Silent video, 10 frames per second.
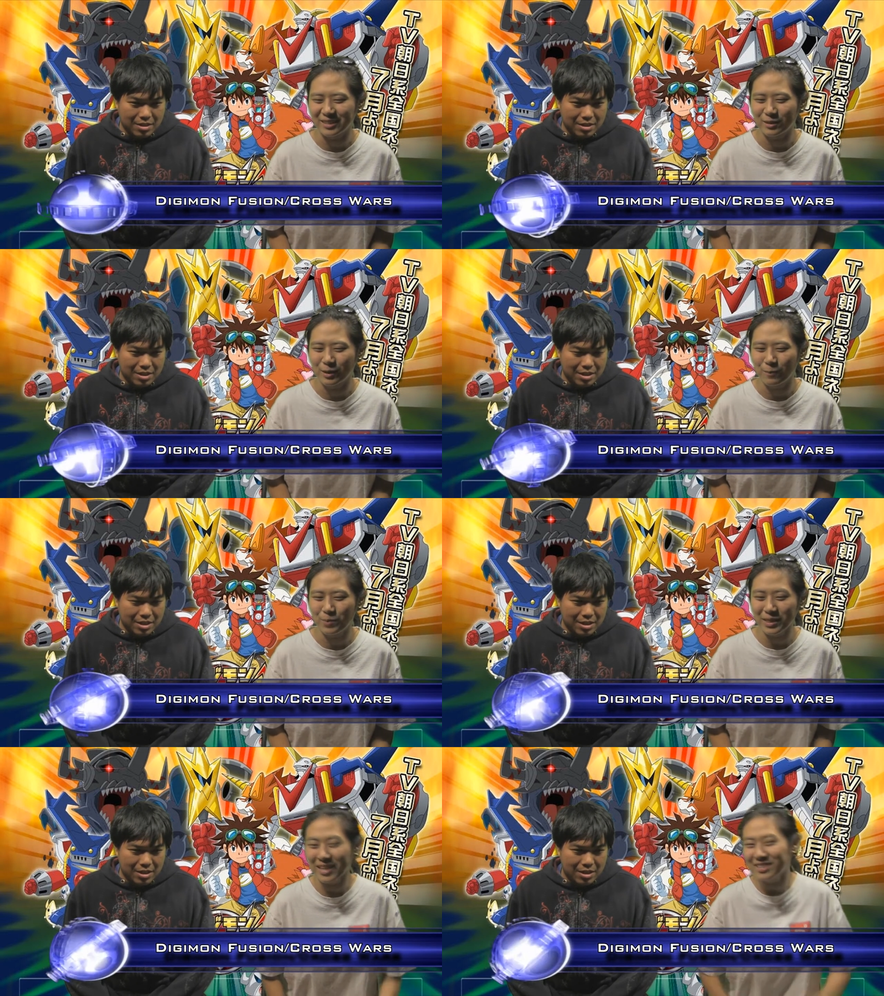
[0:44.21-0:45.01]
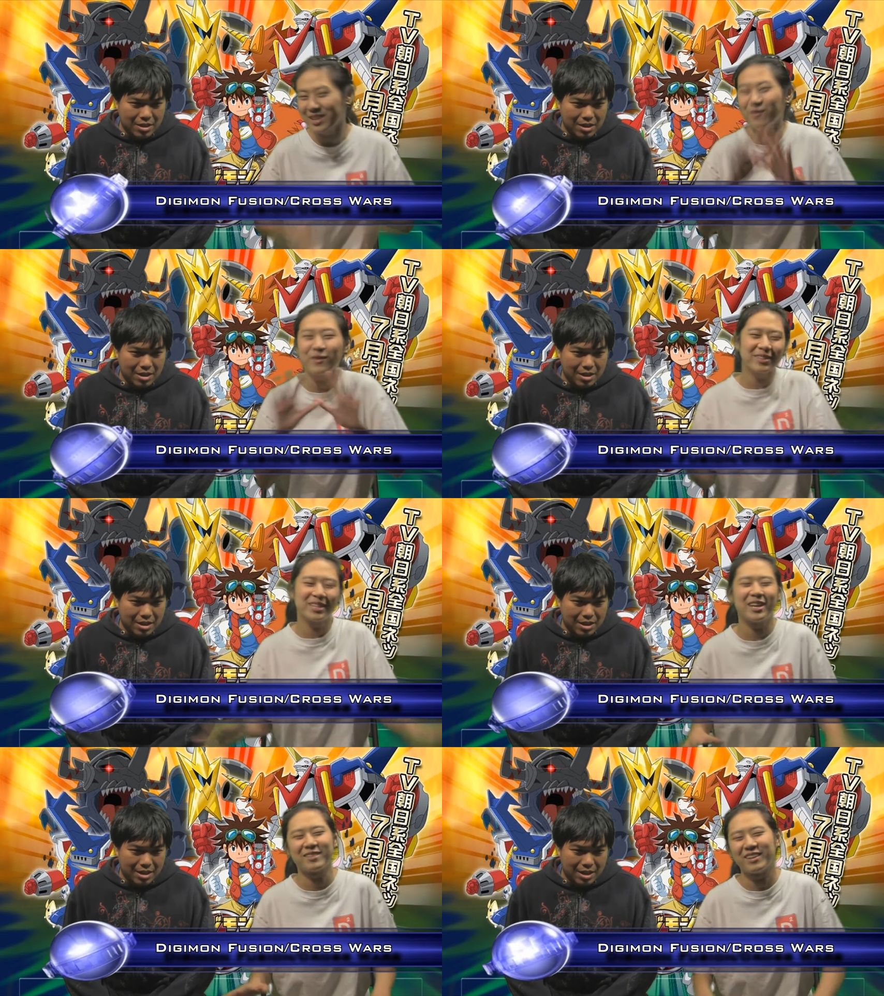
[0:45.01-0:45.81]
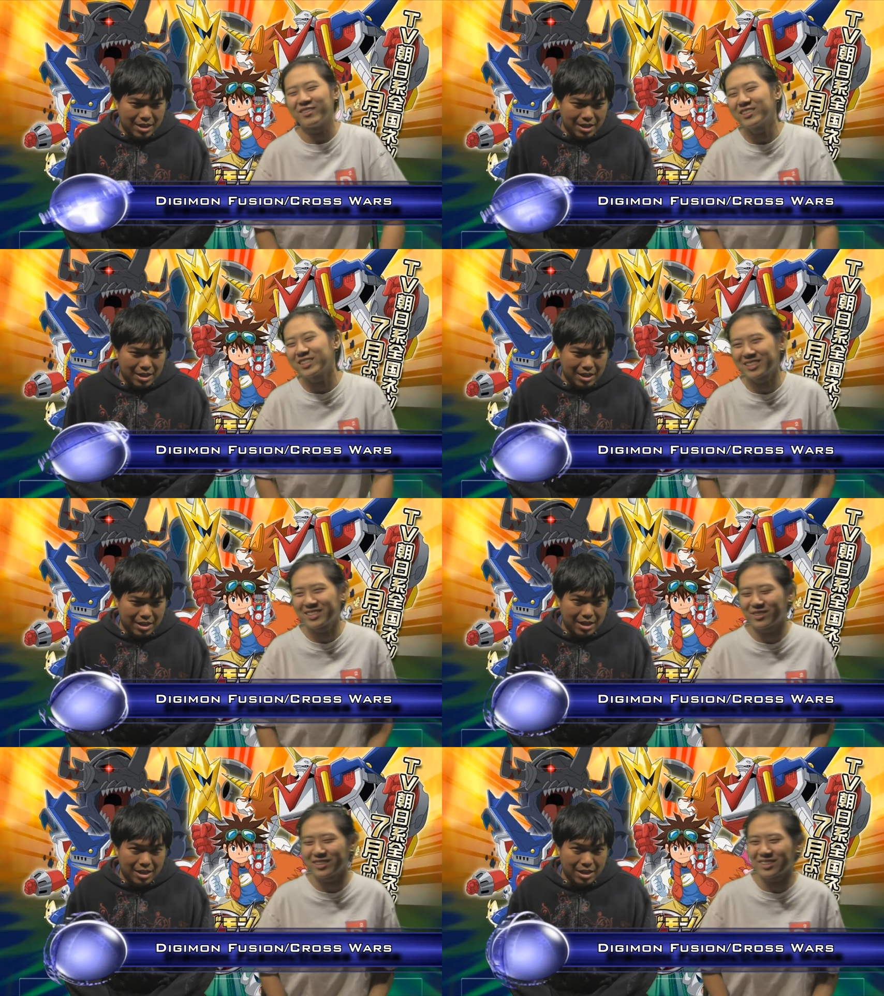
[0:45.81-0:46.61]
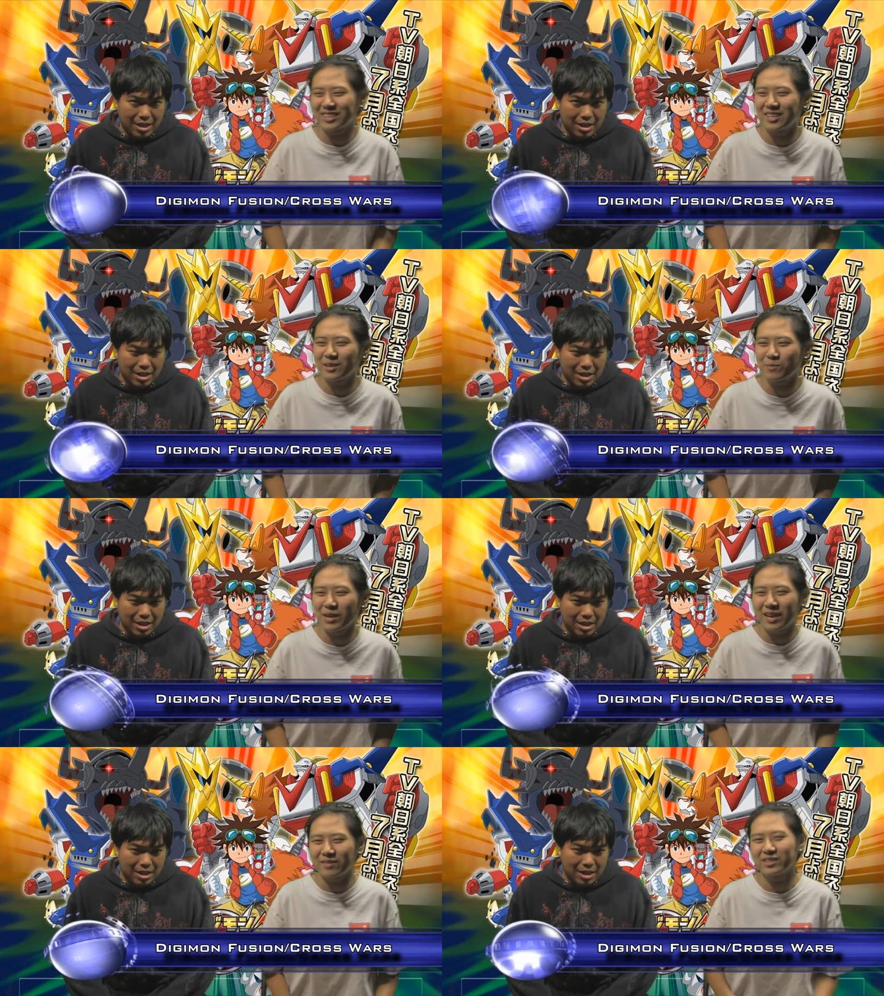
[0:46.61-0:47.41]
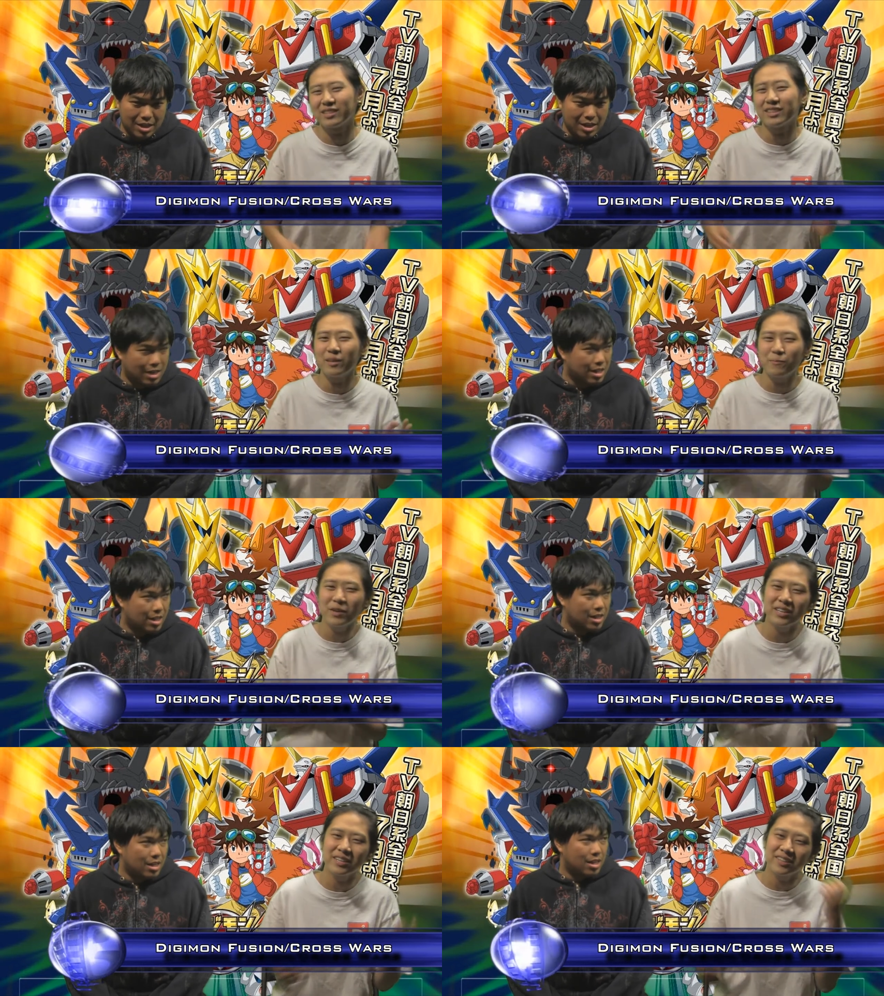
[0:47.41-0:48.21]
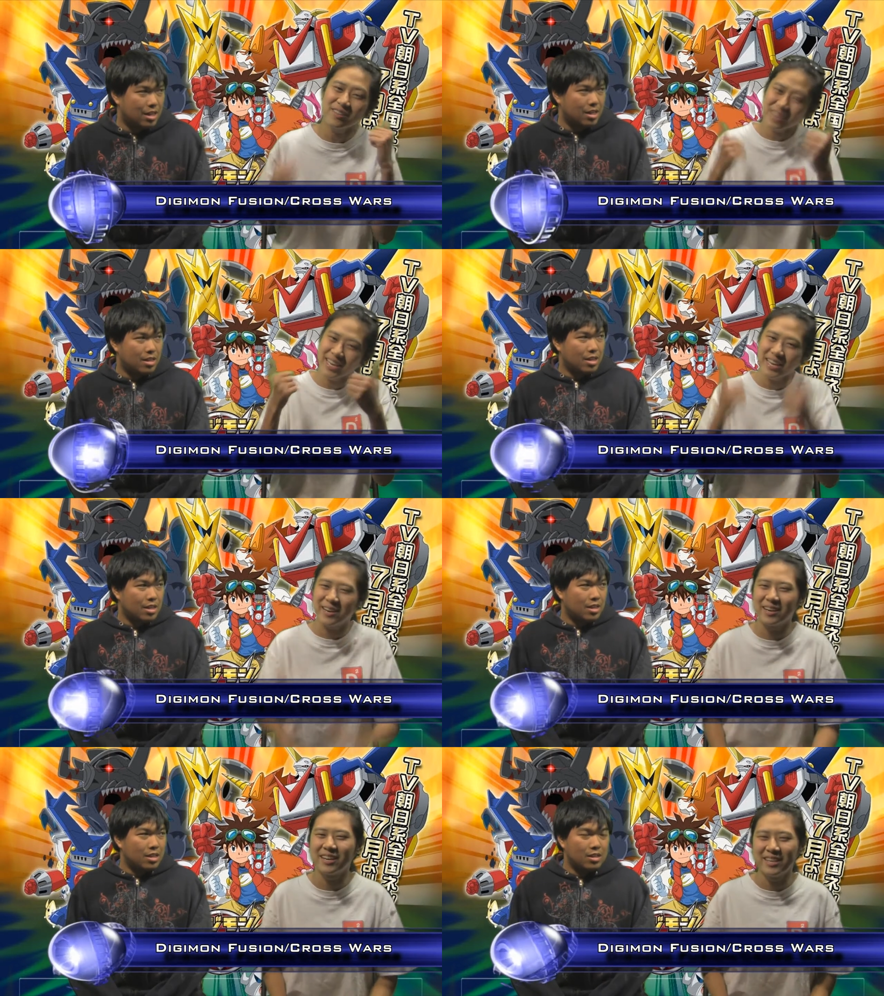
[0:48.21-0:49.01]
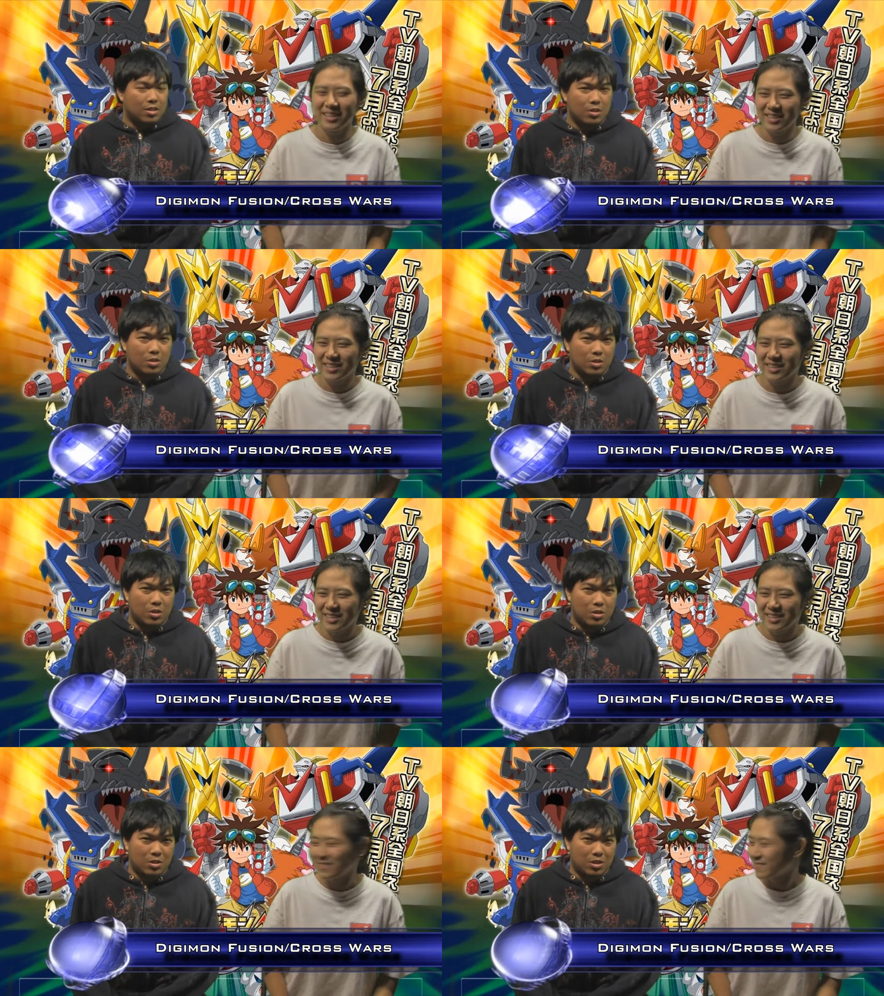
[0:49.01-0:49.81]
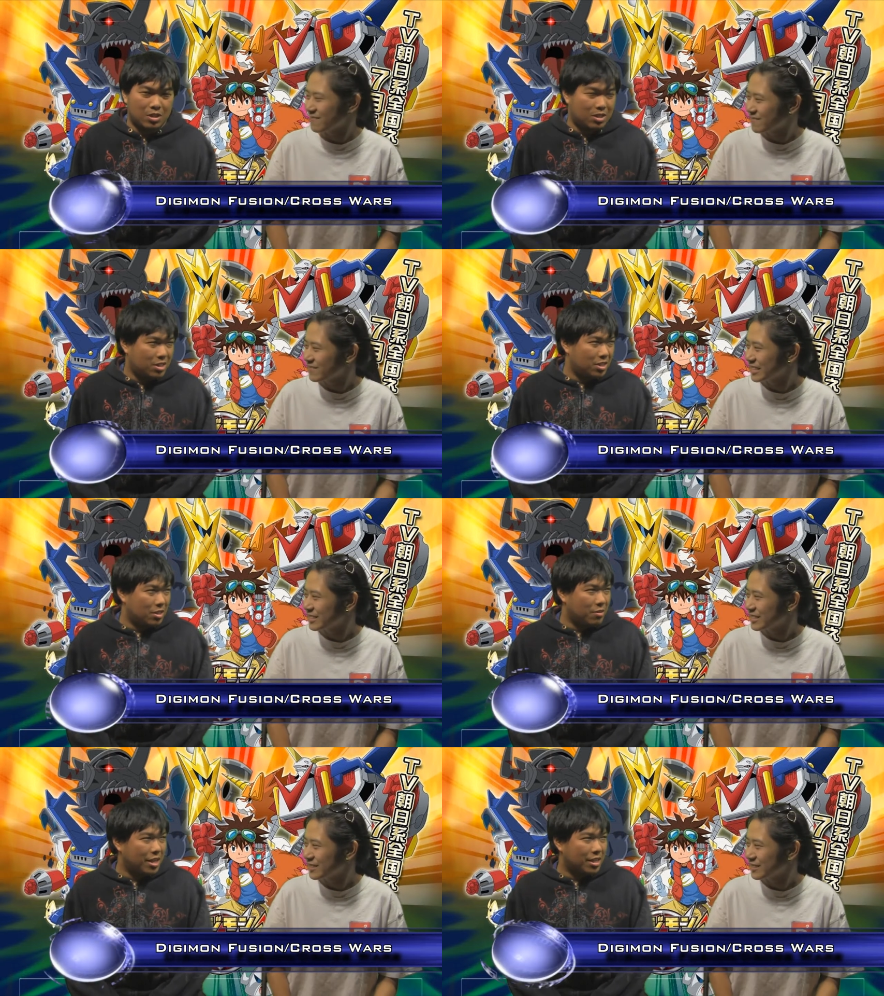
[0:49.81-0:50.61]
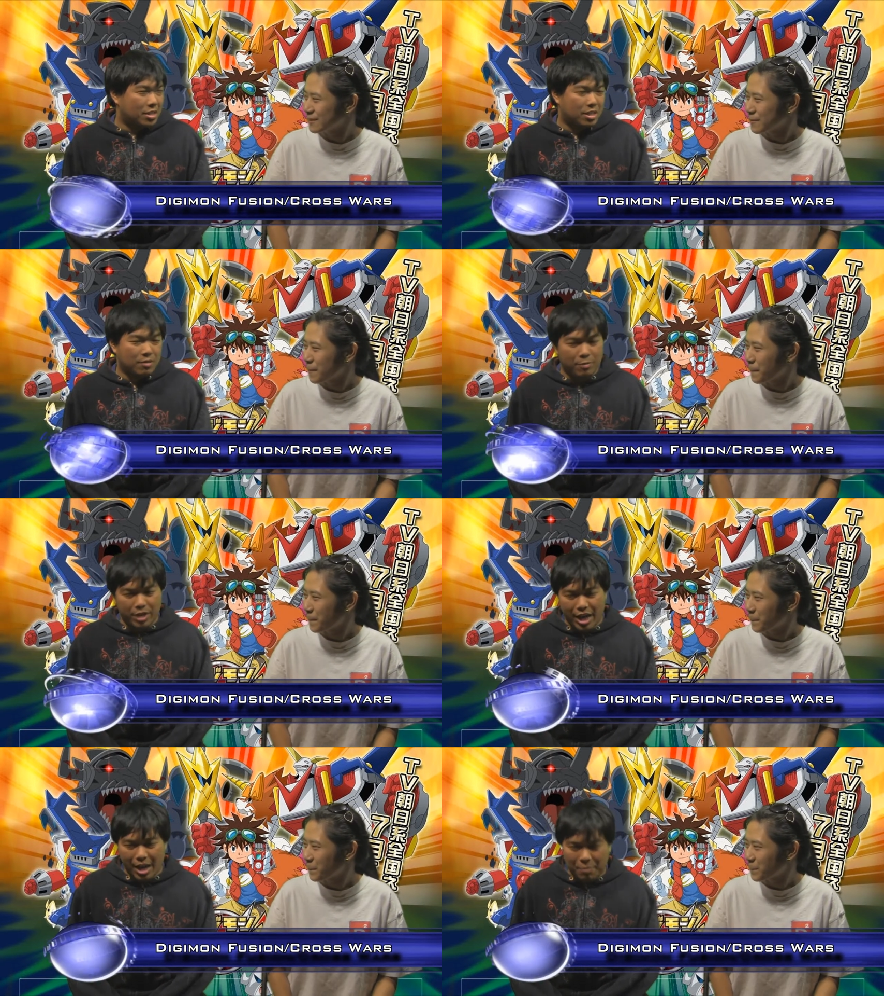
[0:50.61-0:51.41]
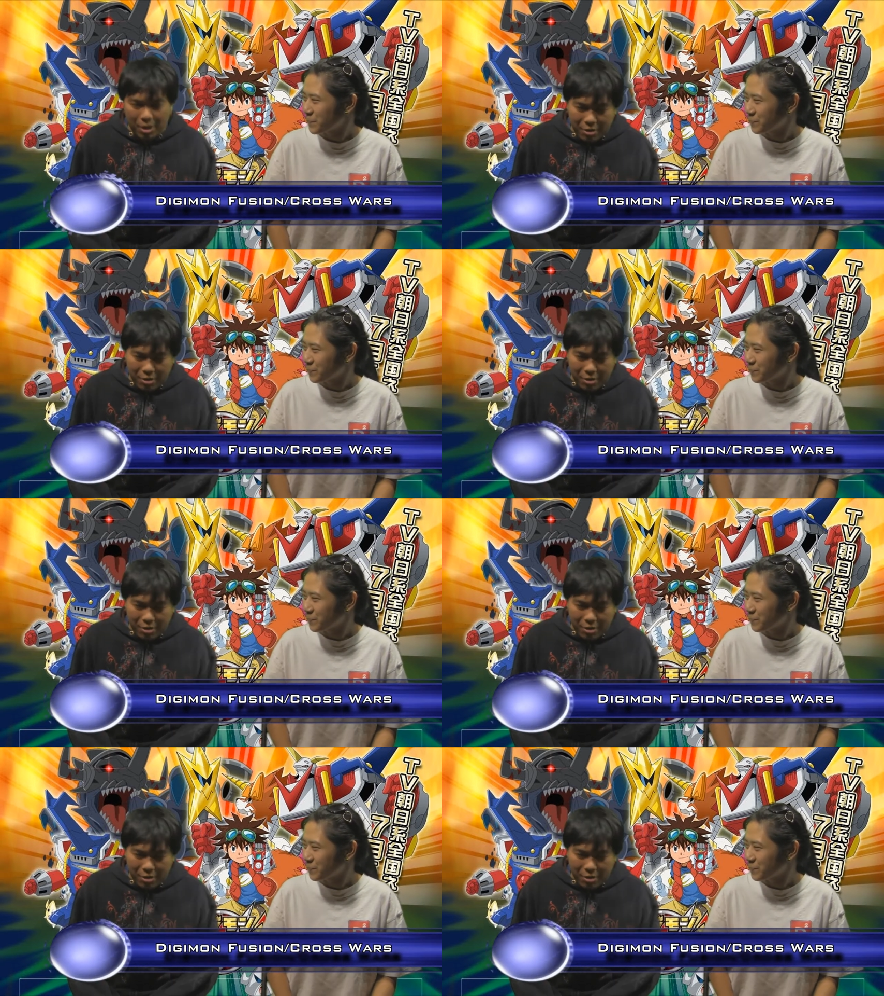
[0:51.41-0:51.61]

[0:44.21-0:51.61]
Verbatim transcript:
Speaker 1: it took. But that's not what we're talking about. We're just sort of talking about how it's ending up on Nickelodeon.
Speaker 2: You know what? Let's just get a recap.